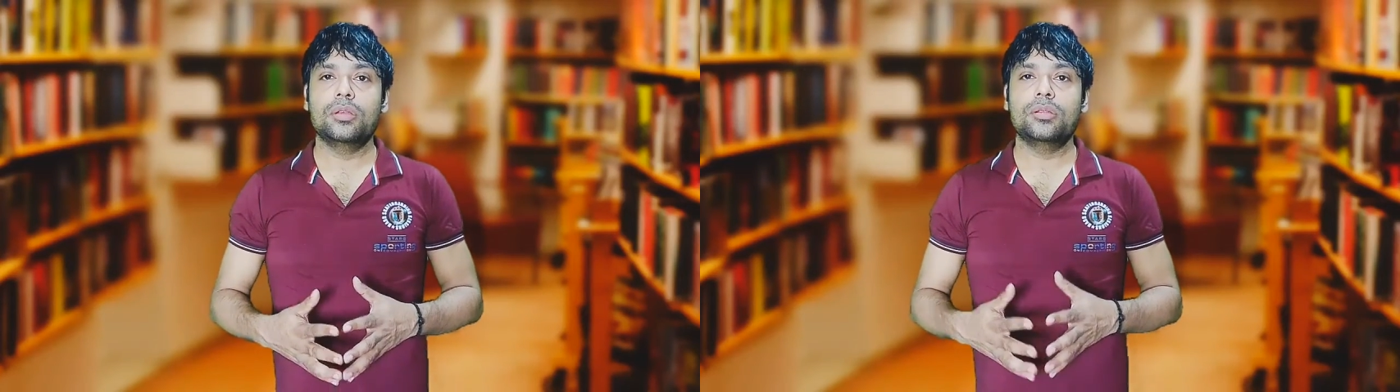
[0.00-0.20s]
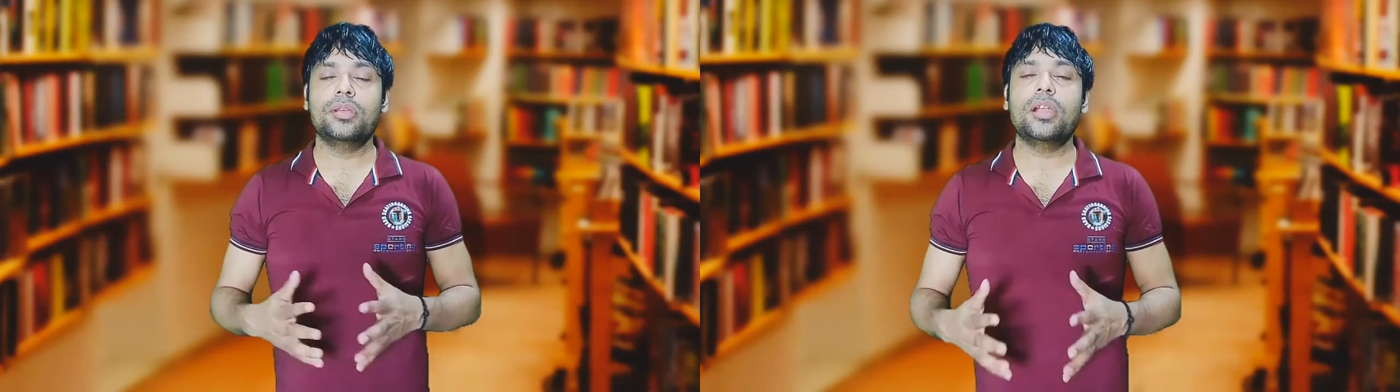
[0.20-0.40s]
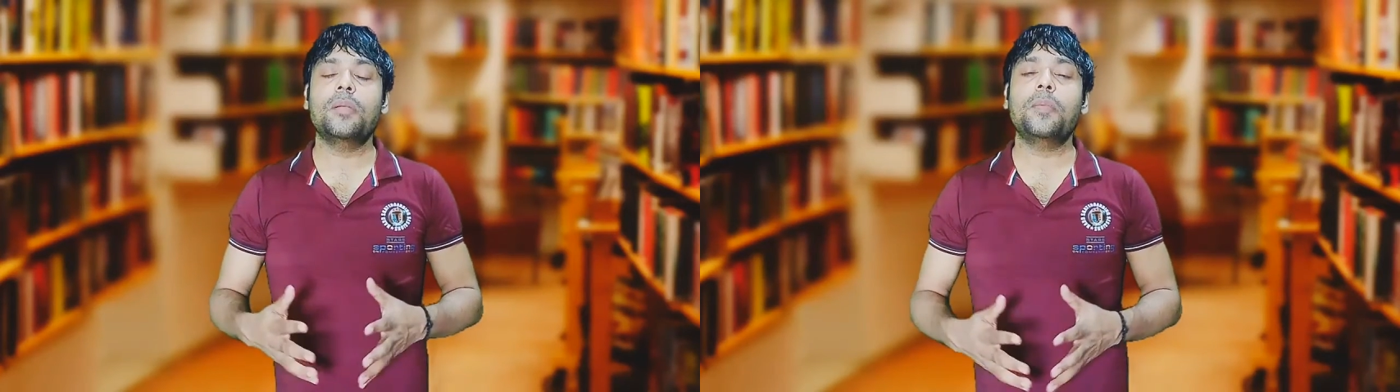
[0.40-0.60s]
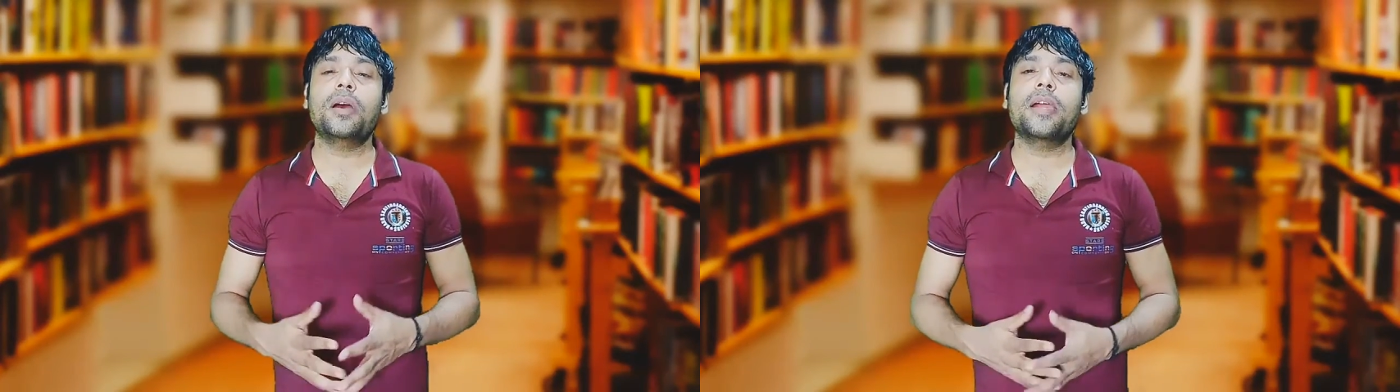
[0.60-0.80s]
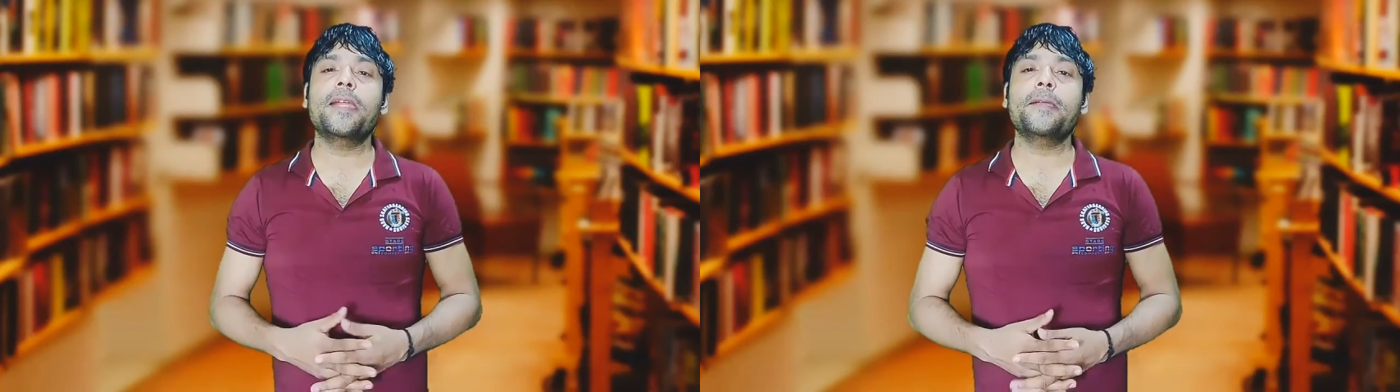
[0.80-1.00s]

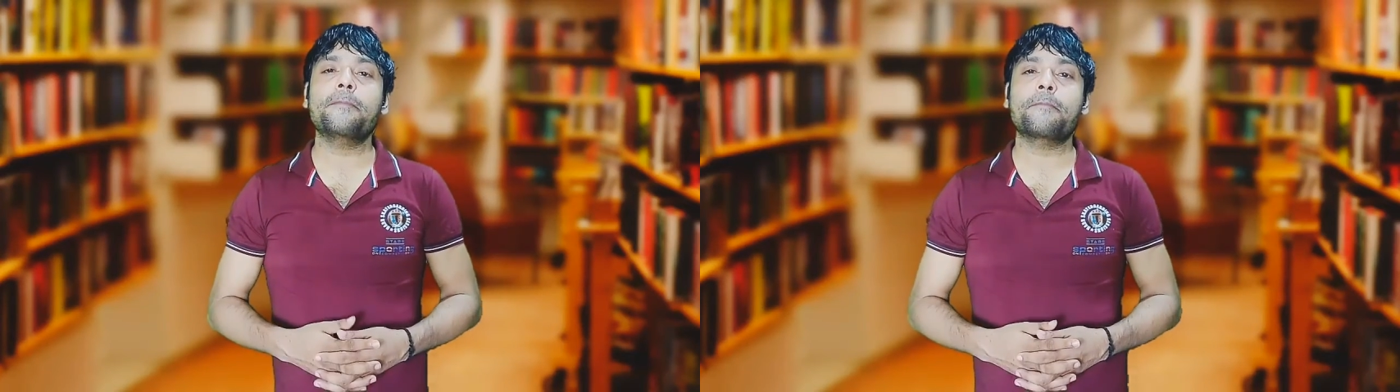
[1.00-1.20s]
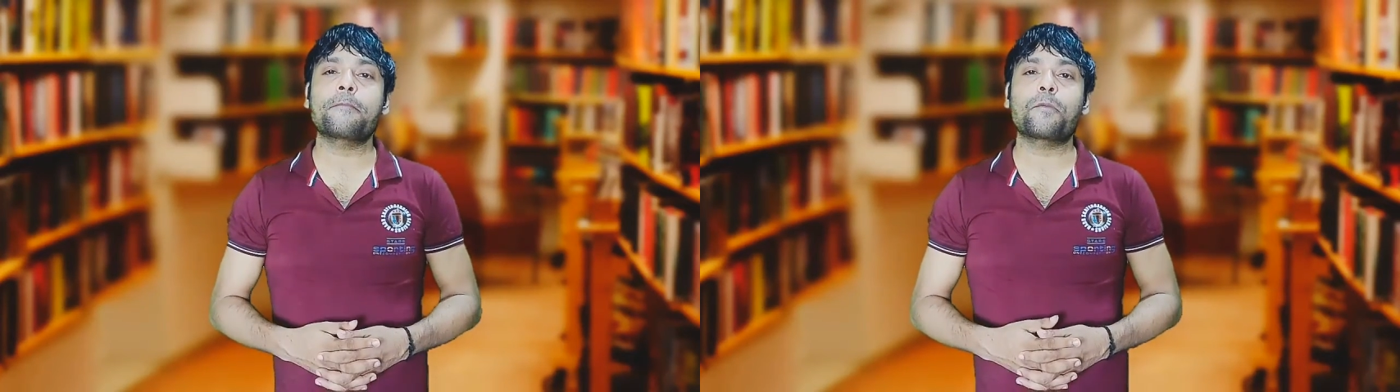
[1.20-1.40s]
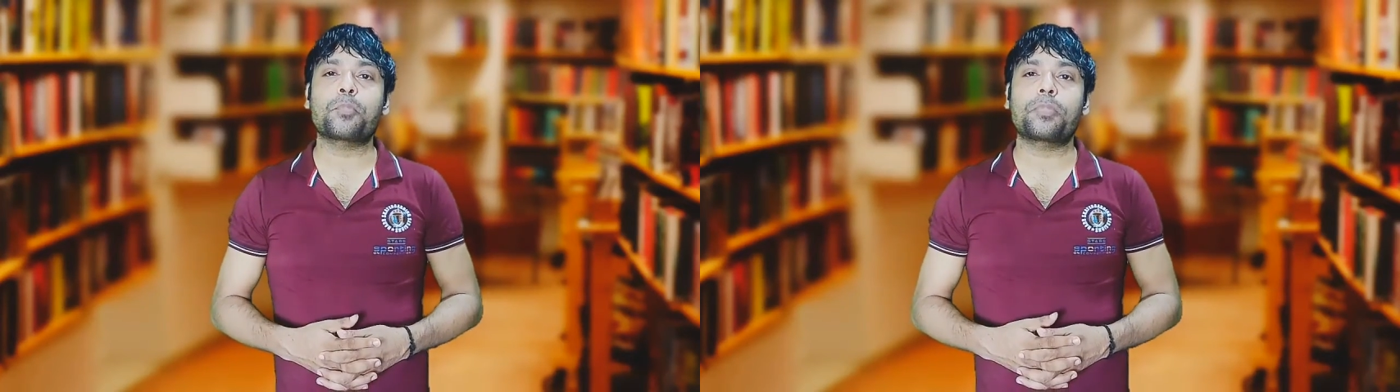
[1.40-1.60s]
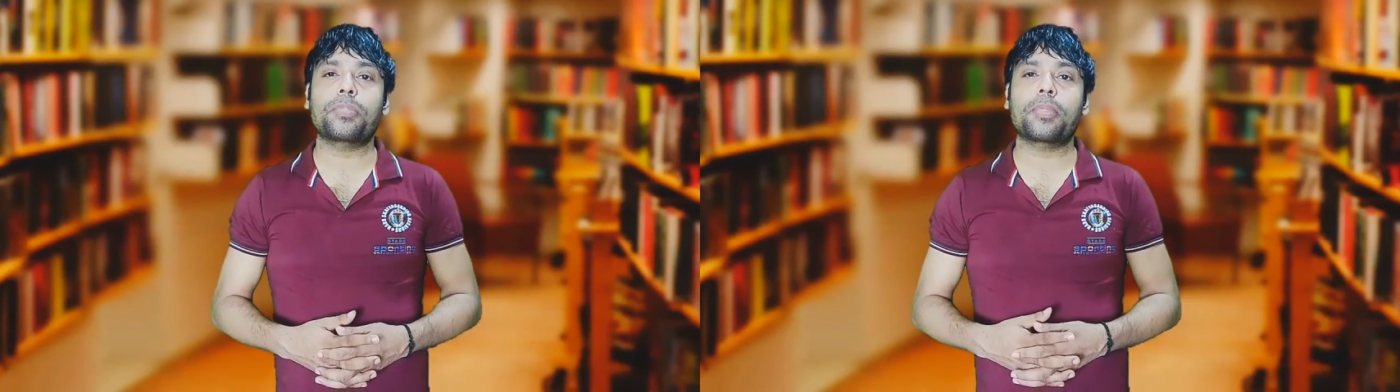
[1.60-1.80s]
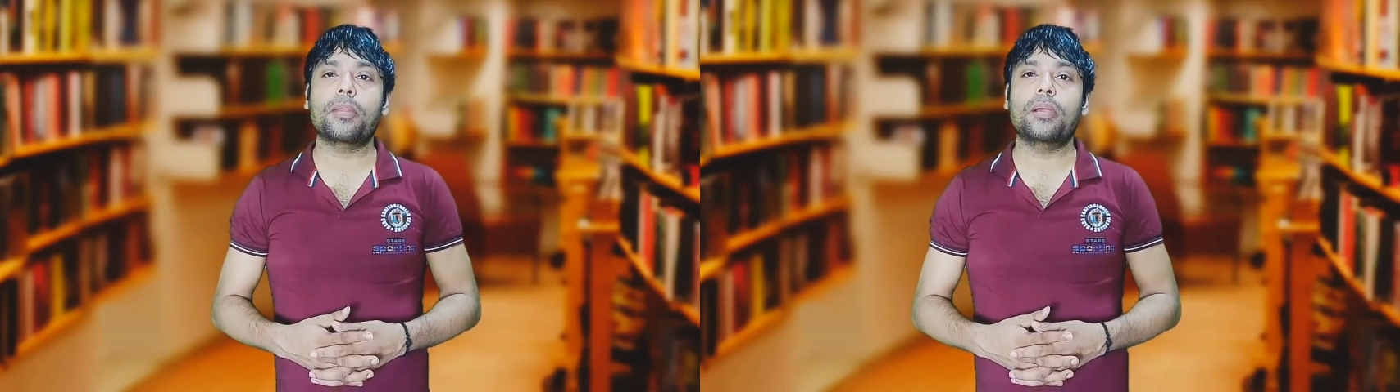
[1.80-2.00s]
Thereby,
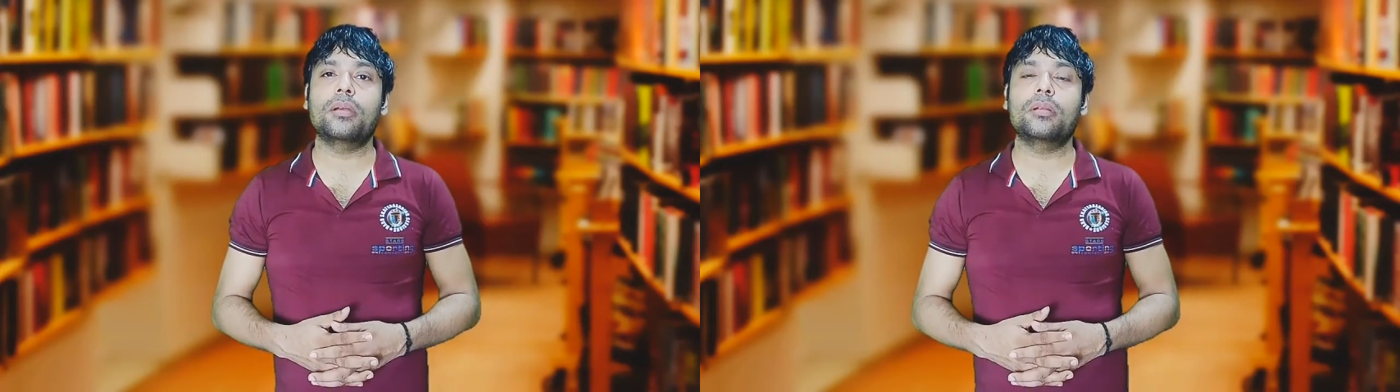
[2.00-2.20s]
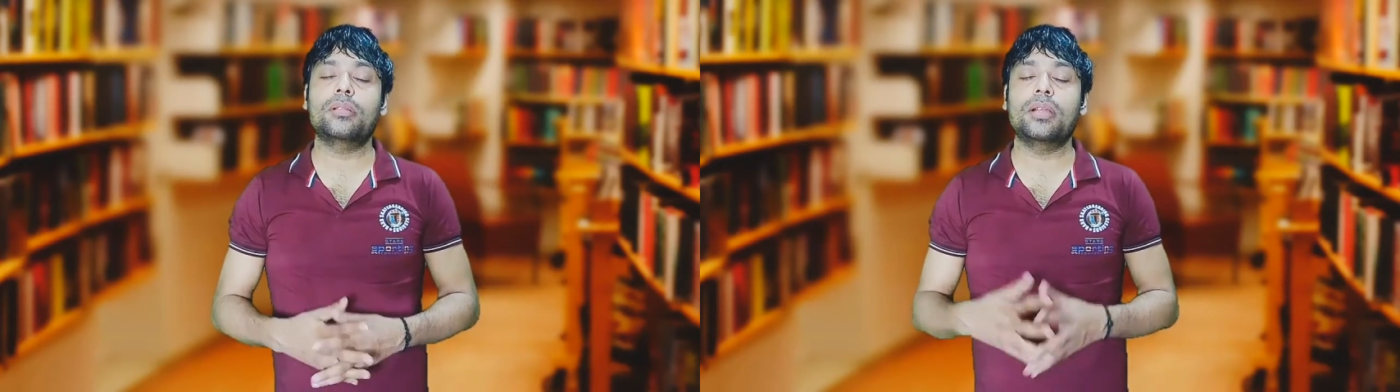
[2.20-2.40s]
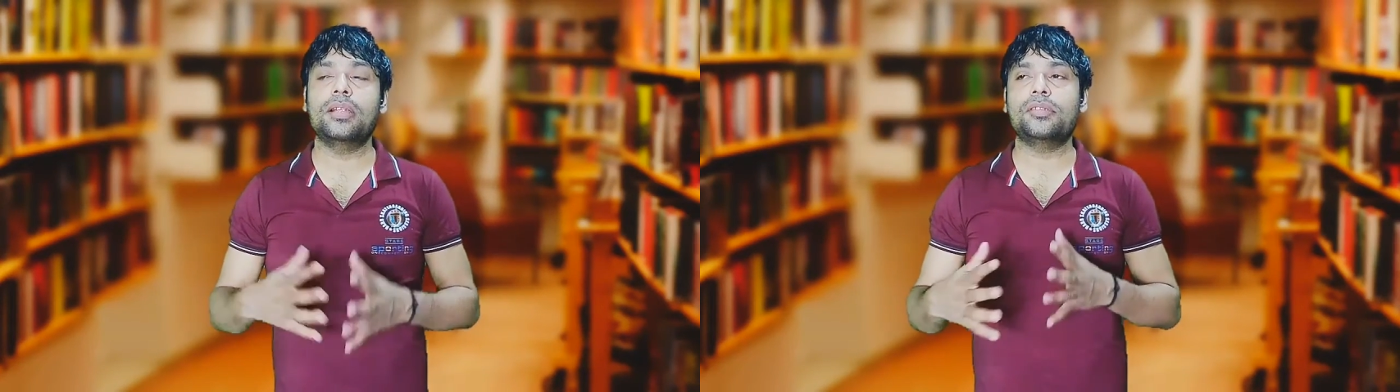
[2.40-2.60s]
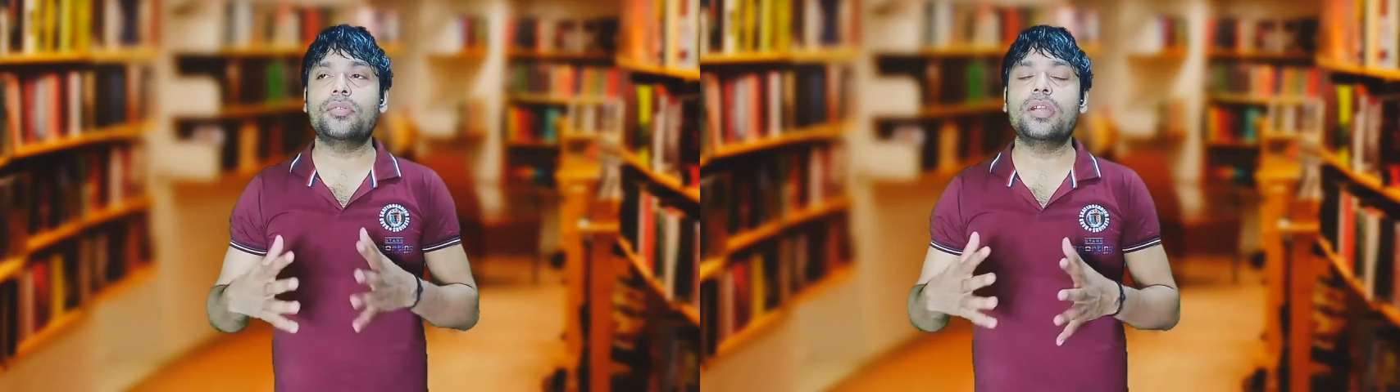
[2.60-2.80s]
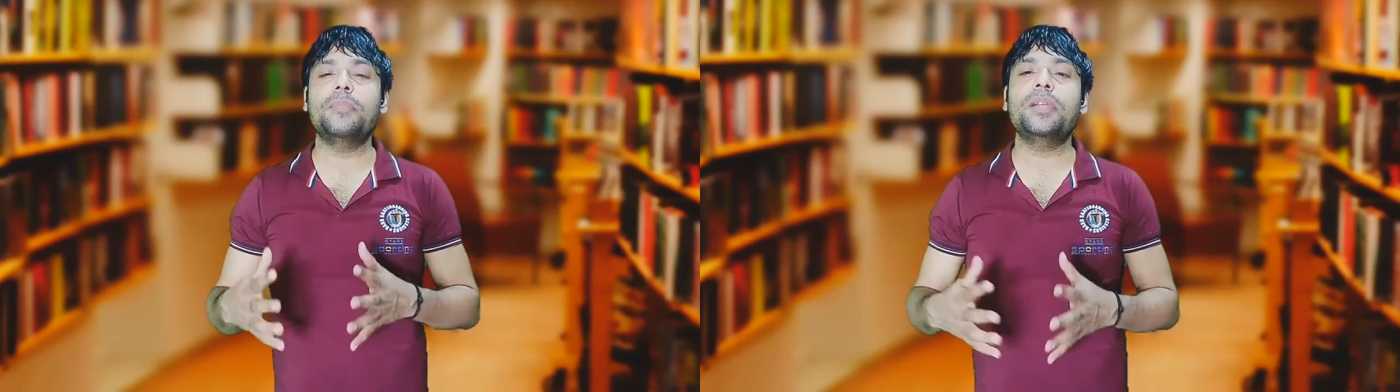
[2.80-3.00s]
the
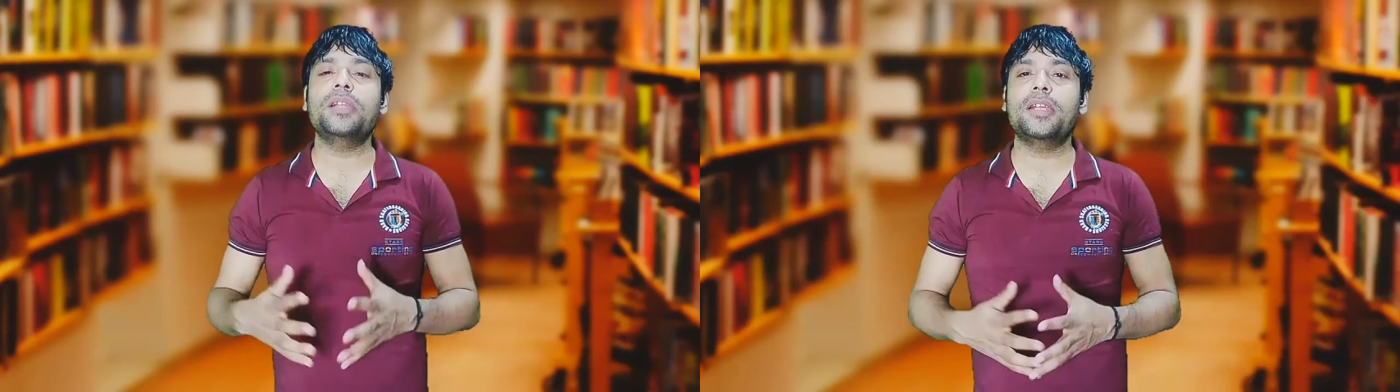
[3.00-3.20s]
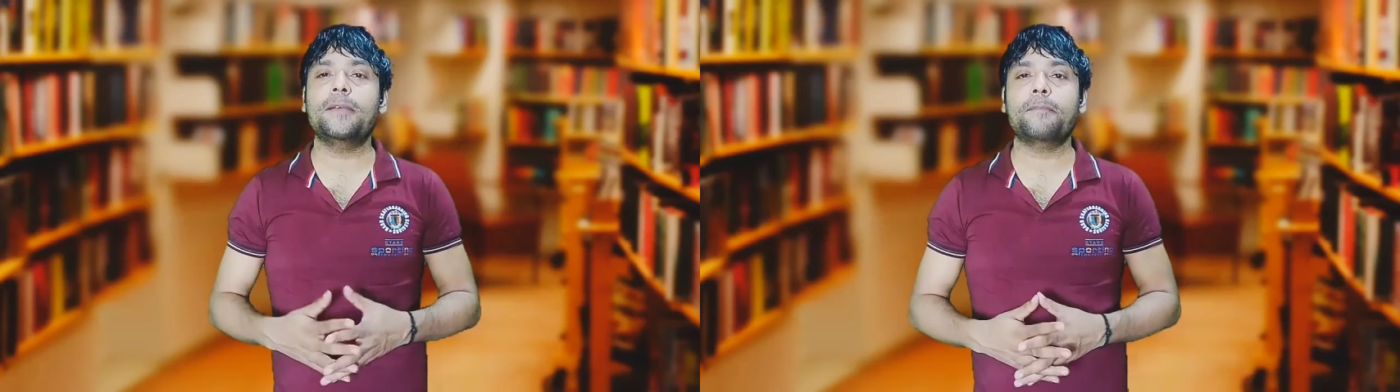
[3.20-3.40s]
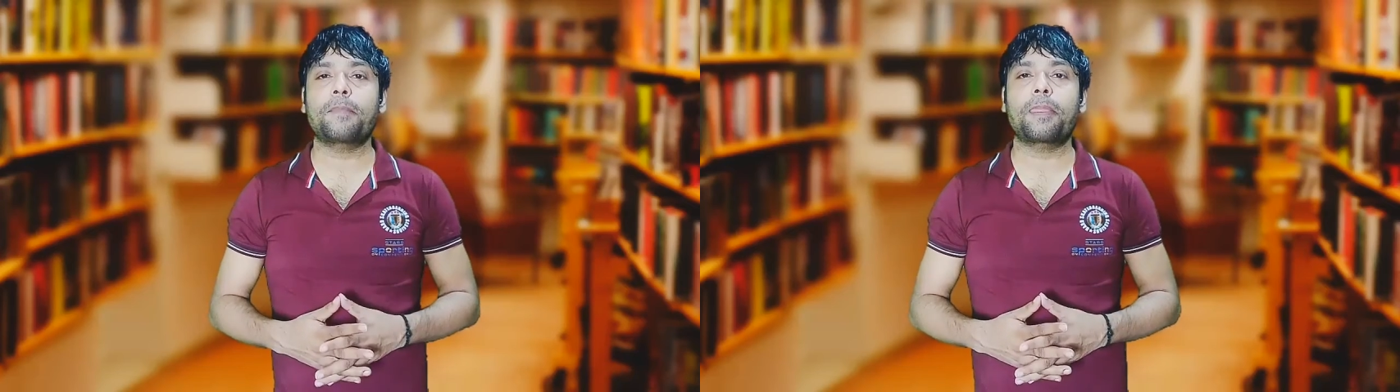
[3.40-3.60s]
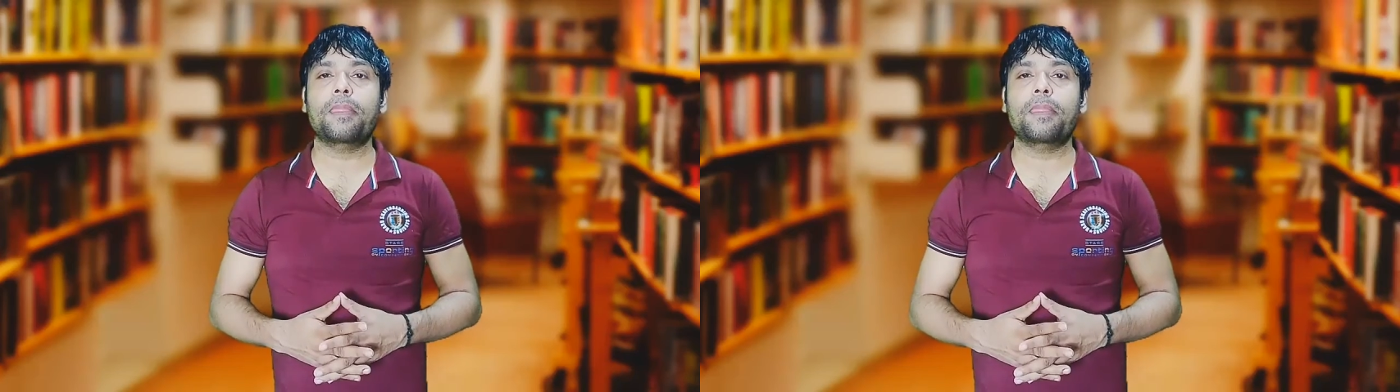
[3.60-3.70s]
literal meaning